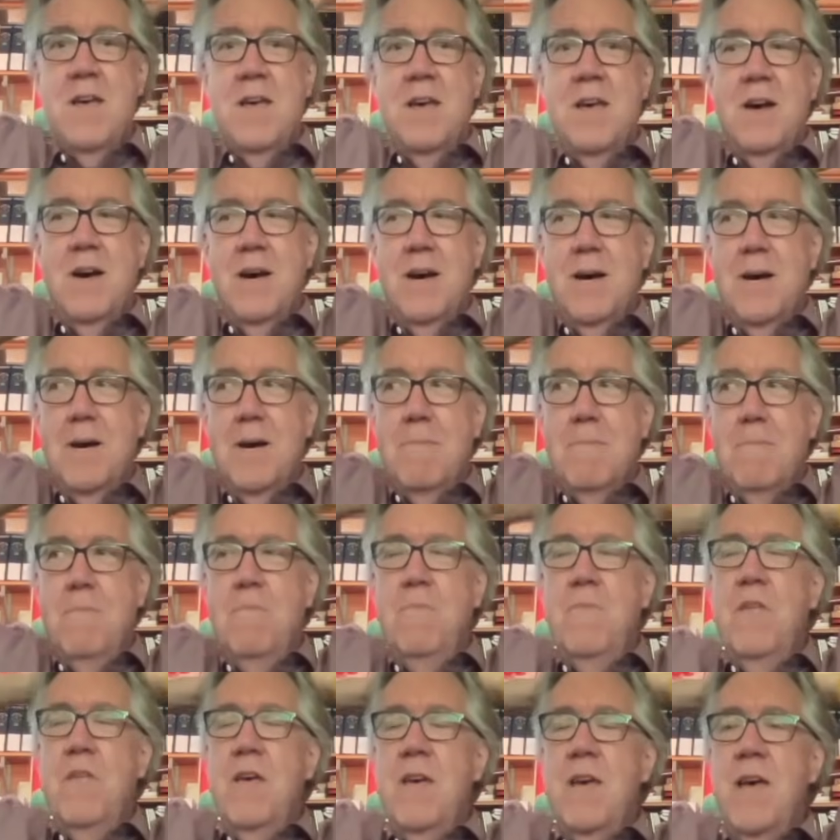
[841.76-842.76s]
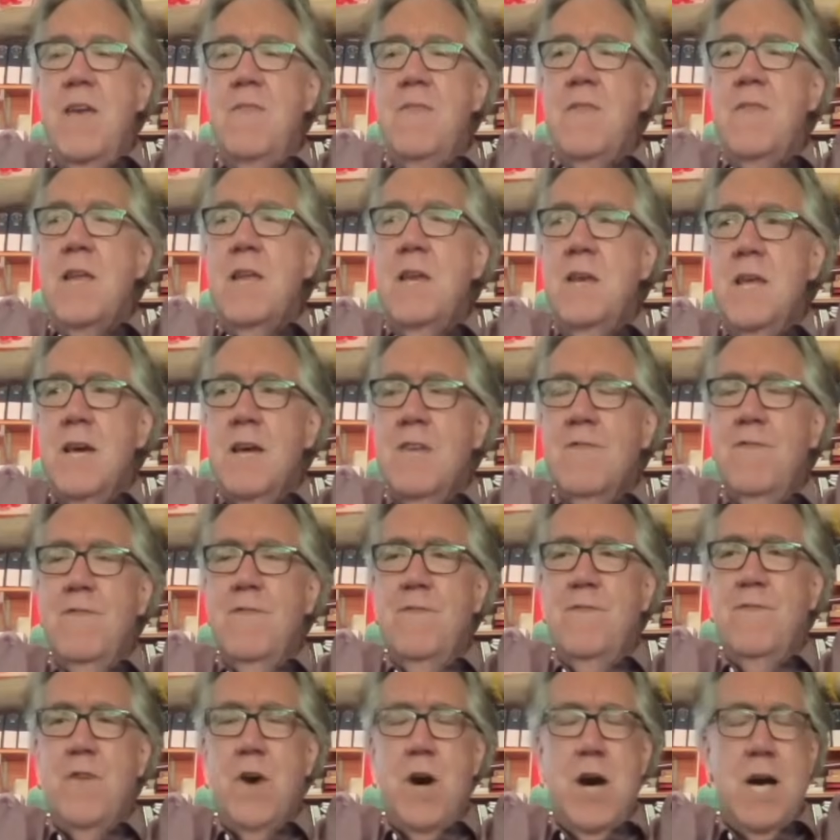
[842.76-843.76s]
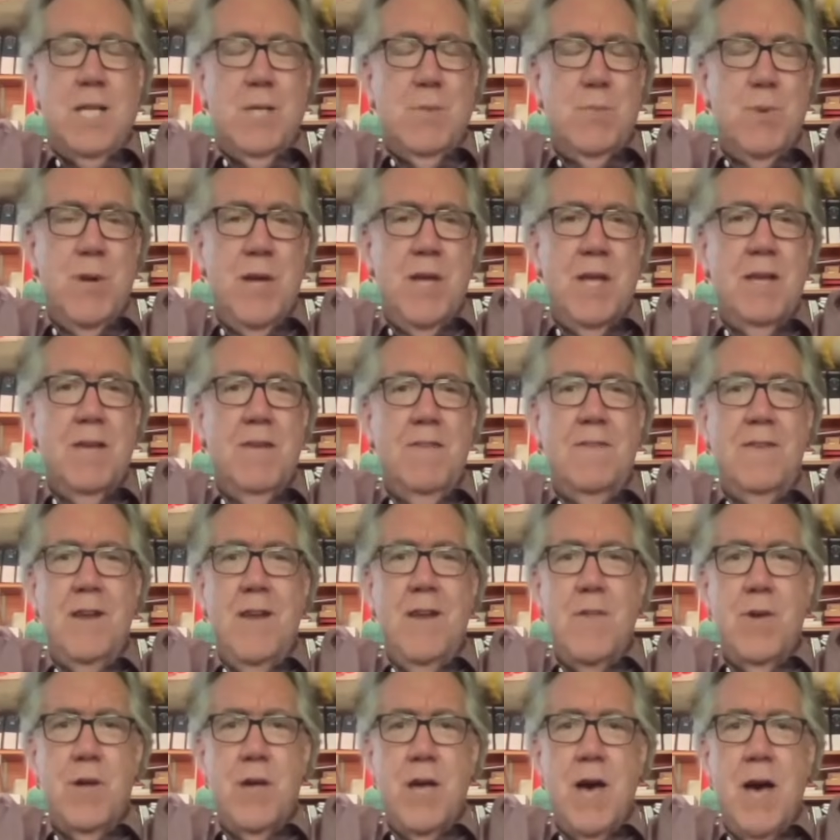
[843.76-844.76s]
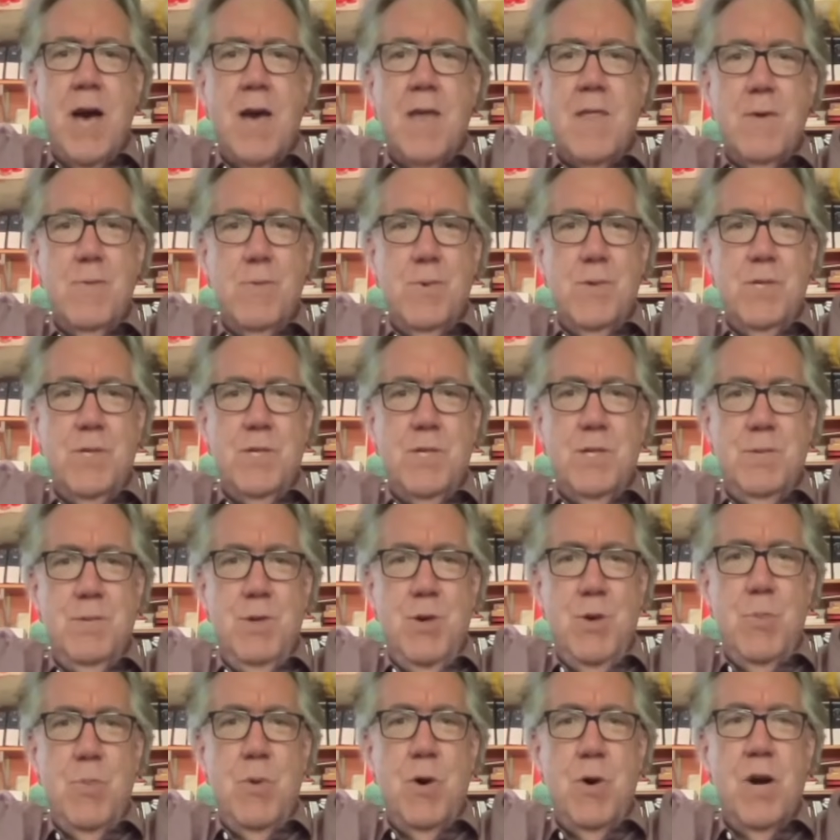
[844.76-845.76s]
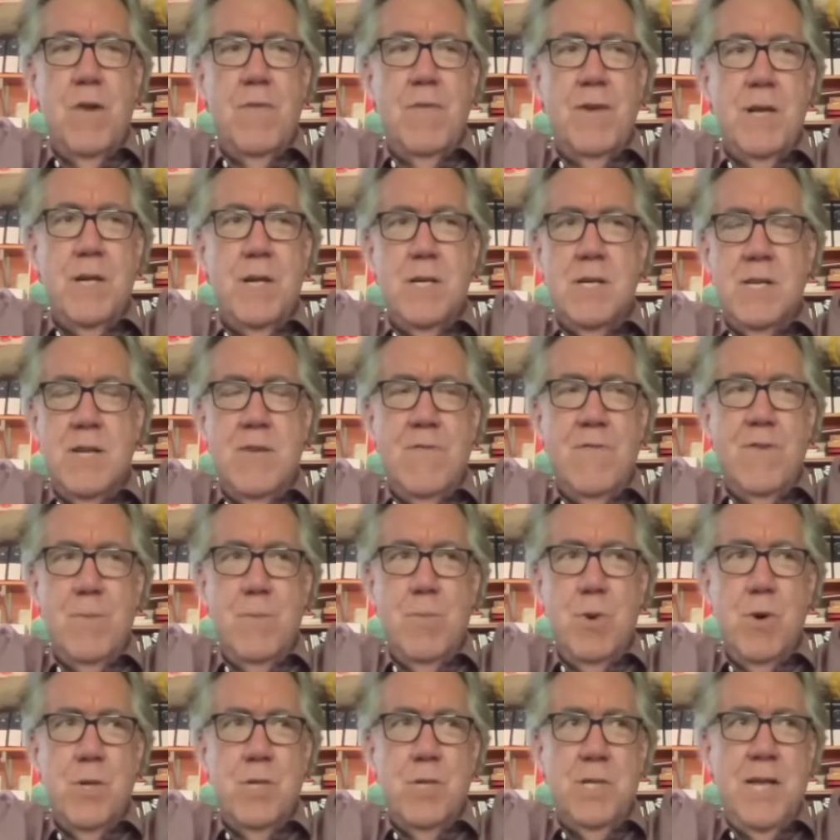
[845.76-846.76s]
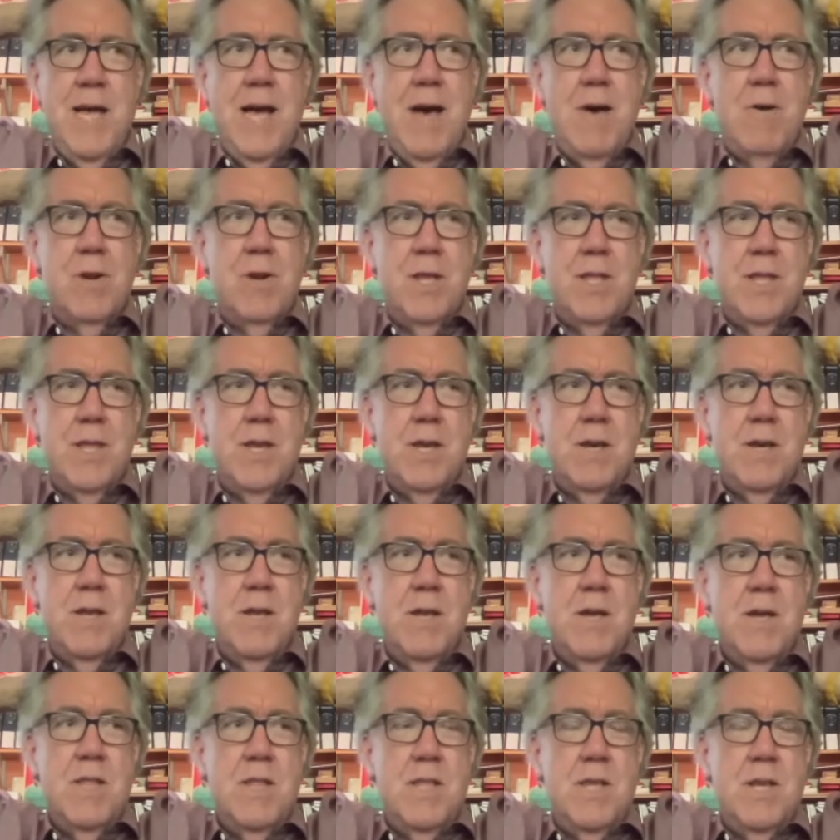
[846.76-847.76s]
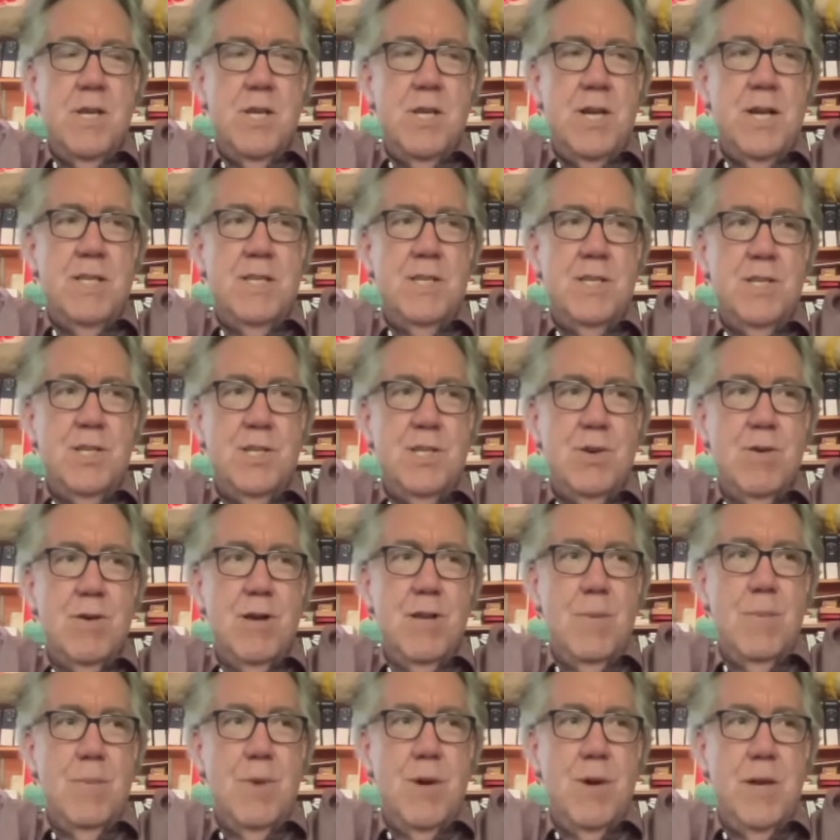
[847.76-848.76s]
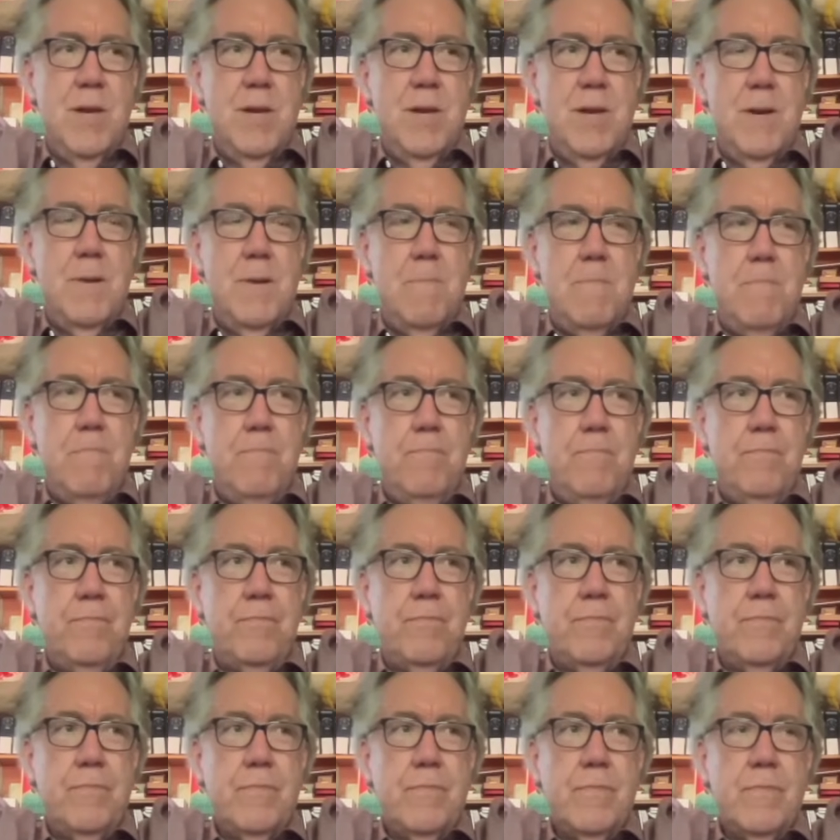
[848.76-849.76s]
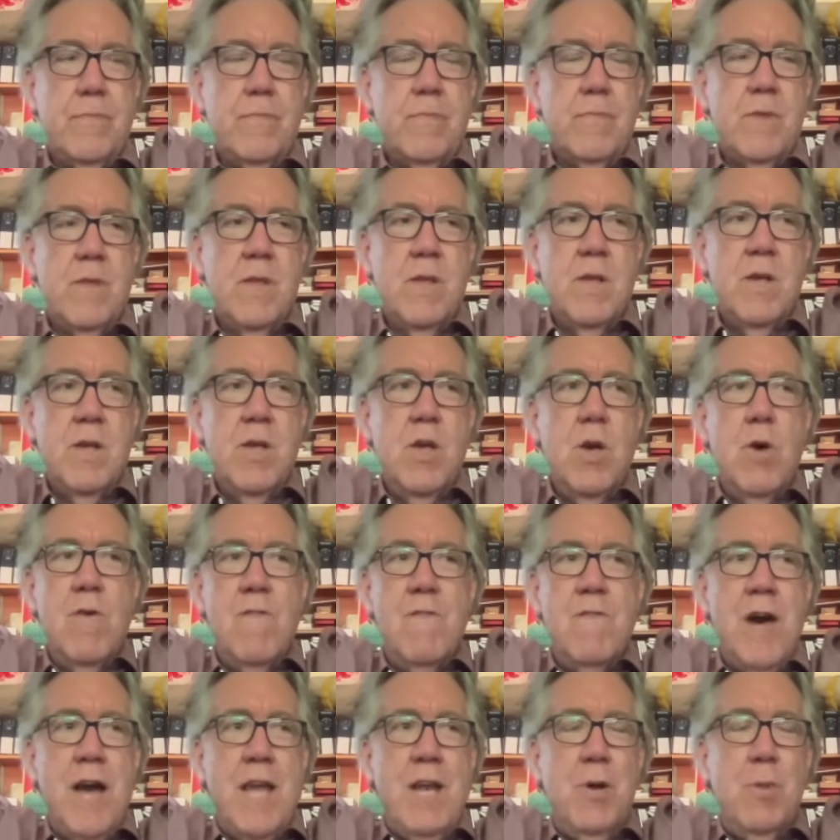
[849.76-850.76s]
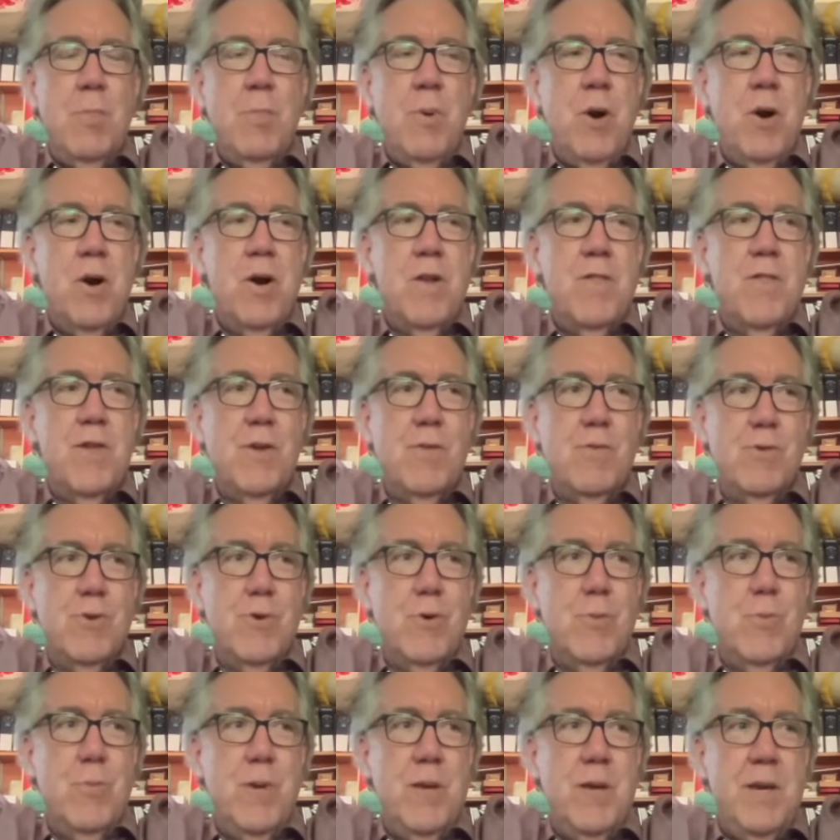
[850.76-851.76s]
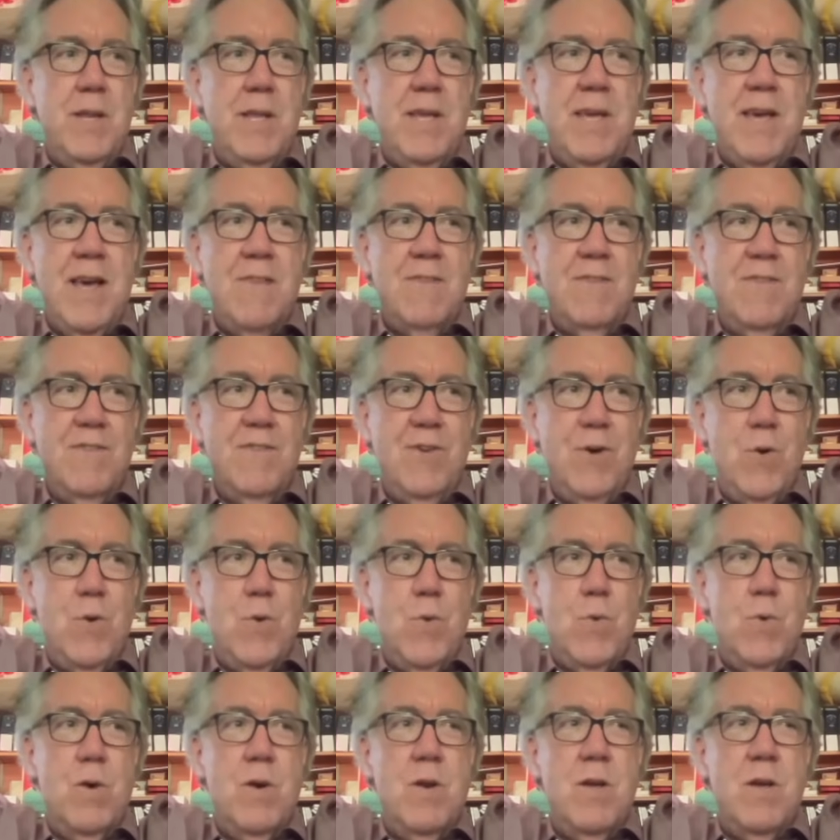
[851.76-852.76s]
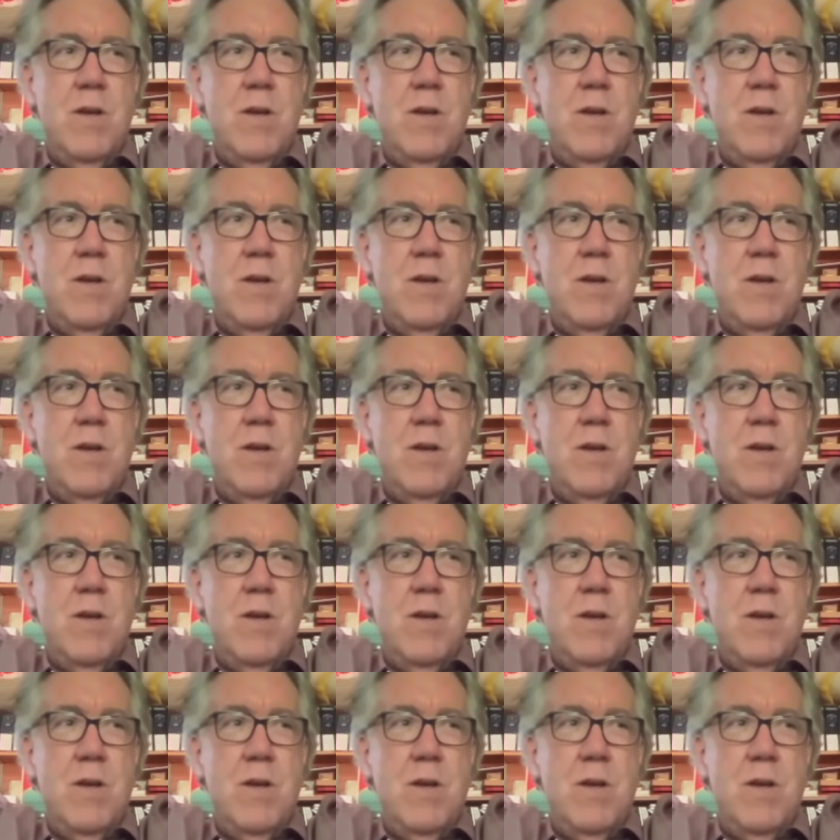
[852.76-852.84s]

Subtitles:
And then Nick Vosbrink is another guy that was, part of it. Different personality than Jason, certainly, but a vital part of the group, and he has his own